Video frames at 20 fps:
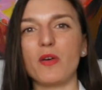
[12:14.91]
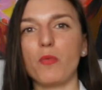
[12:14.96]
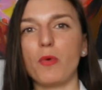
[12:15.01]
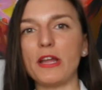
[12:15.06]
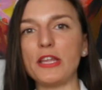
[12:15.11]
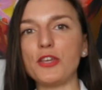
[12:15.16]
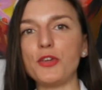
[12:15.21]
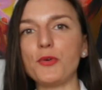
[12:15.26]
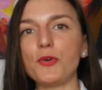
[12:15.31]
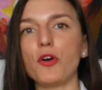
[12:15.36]

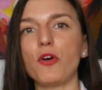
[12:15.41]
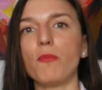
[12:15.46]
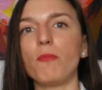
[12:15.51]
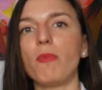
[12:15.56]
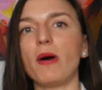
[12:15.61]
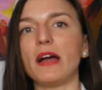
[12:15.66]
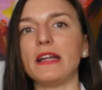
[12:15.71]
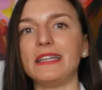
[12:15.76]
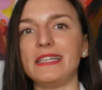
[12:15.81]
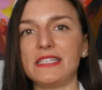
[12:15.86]
When you
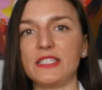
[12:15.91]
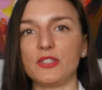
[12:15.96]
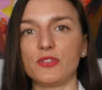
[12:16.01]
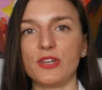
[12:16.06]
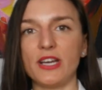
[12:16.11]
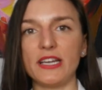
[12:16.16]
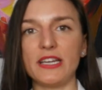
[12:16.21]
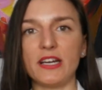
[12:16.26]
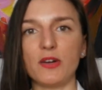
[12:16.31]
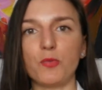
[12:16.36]
combine these
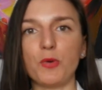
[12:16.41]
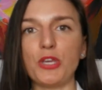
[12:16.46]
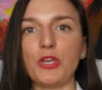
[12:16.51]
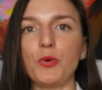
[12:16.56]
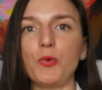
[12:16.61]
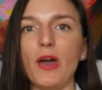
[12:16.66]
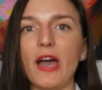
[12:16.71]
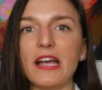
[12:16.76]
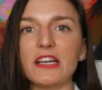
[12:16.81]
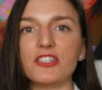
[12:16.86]
together, when
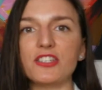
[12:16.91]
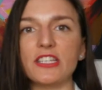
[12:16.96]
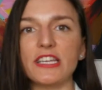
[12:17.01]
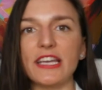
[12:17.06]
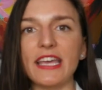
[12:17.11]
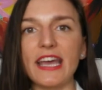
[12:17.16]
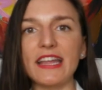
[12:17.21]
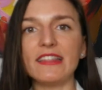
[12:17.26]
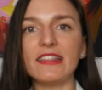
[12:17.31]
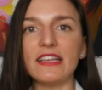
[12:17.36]
you actually
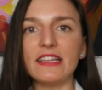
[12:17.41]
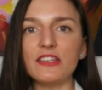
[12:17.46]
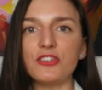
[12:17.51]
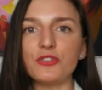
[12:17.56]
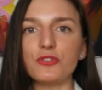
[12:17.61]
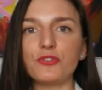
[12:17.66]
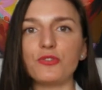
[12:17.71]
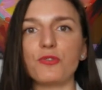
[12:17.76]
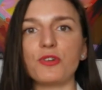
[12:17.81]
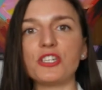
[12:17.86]
get that
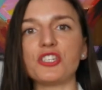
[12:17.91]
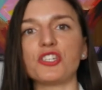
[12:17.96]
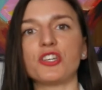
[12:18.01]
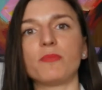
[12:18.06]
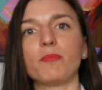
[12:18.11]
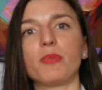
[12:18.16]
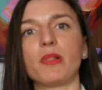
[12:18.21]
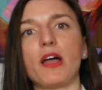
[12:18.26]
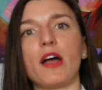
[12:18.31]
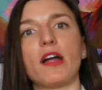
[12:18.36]

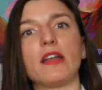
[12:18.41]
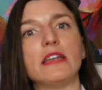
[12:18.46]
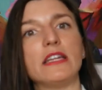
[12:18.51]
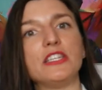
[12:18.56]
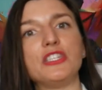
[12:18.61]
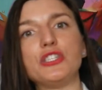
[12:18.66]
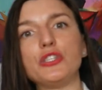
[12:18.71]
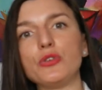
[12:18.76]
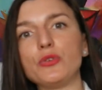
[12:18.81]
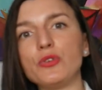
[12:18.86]
nutrition plan,
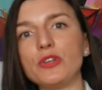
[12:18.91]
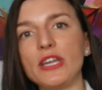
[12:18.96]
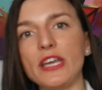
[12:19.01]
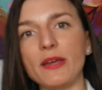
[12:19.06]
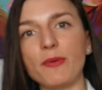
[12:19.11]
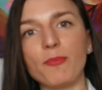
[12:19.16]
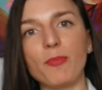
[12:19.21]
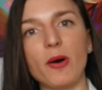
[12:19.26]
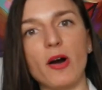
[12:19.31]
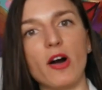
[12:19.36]
the
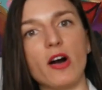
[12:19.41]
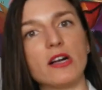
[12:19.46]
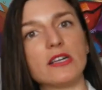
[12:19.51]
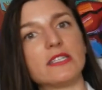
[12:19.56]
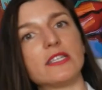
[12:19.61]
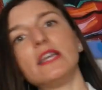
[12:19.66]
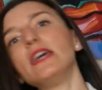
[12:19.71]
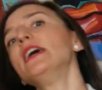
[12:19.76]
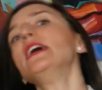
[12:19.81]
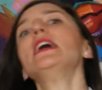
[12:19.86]
tuning
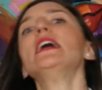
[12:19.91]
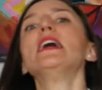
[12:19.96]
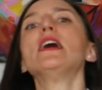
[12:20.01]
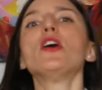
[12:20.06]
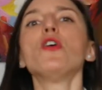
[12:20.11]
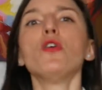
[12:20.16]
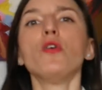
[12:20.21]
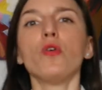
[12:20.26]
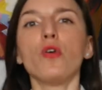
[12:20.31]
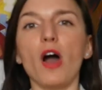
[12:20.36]
part,
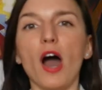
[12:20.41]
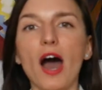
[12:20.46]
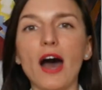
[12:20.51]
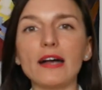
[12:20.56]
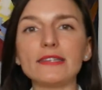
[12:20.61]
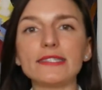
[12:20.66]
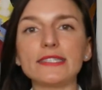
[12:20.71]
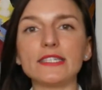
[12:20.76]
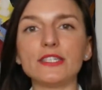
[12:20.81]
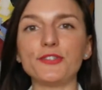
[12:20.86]

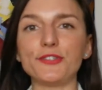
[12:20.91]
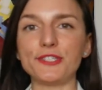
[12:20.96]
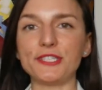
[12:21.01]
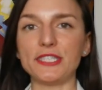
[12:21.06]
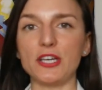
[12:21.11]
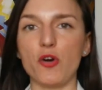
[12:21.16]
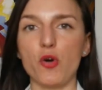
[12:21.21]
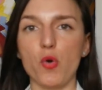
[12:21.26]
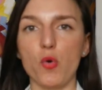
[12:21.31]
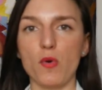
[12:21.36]
asking
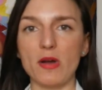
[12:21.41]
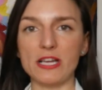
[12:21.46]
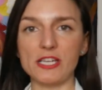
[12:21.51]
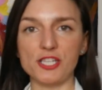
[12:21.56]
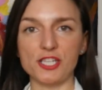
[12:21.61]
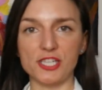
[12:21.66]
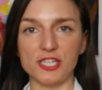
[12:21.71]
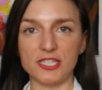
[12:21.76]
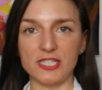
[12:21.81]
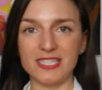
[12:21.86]
yourself
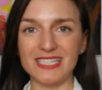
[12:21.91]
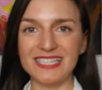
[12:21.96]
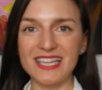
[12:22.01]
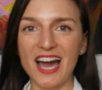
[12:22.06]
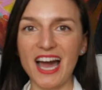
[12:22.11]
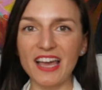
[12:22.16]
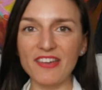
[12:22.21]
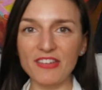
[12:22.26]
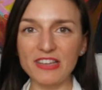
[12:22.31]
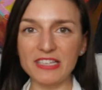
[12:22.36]
questions,
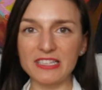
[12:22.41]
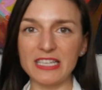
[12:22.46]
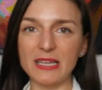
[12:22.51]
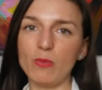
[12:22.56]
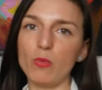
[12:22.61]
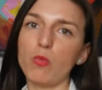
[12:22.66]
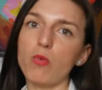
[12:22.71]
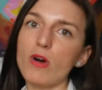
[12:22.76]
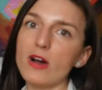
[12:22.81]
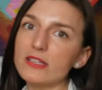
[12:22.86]
diving
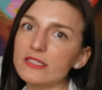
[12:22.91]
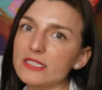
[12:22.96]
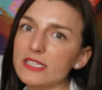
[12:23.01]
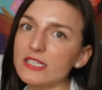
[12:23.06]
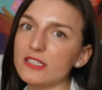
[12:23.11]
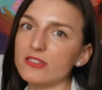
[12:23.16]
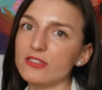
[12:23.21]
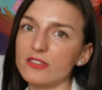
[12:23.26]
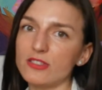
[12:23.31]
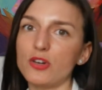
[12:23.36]
deep,
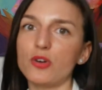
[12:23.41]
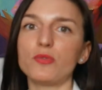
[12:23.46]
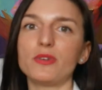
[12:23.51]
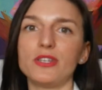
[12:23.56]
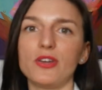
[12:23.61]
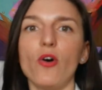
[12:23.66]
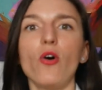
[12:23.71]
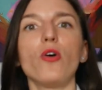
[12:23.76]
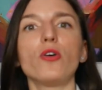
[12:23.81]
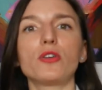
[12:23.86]
wanting to know
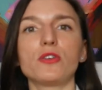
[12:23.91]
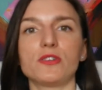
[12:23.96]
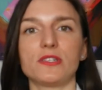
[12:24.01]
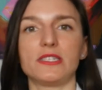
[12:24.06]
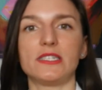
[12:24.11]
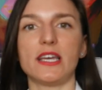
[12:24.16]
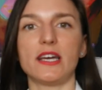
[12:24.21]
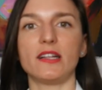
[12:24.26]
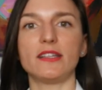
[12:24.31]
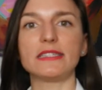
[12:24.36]
with all your
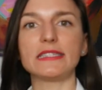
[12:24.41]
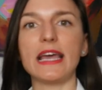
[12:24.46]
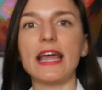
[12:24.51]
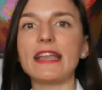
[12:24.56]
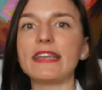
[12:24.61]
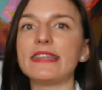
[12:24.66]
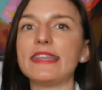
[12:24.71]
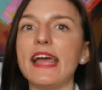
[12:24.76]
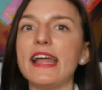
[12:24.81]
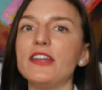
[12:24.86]
cells,
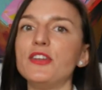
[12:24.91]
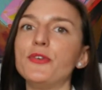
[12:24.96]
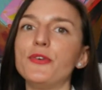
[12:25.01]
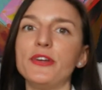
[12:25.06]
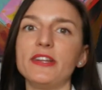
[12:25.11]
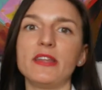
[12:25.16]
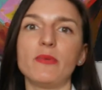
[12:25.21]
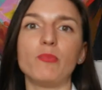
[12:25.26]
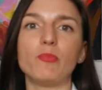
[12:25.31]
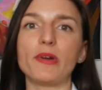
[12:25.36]
and then
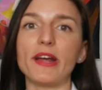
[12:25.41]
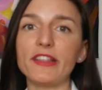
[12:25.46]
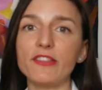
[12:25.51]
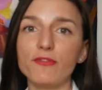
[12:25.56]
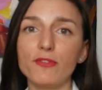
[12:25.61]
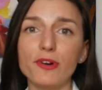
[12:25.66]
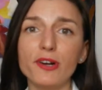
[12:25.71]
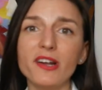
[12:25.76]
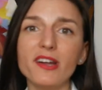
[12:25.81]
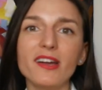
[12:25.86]
doing the
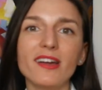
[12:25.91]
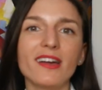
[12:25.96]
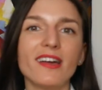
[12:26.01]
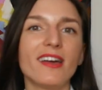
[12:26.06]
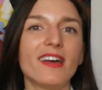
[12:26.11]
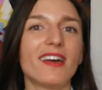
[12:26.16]
breath work,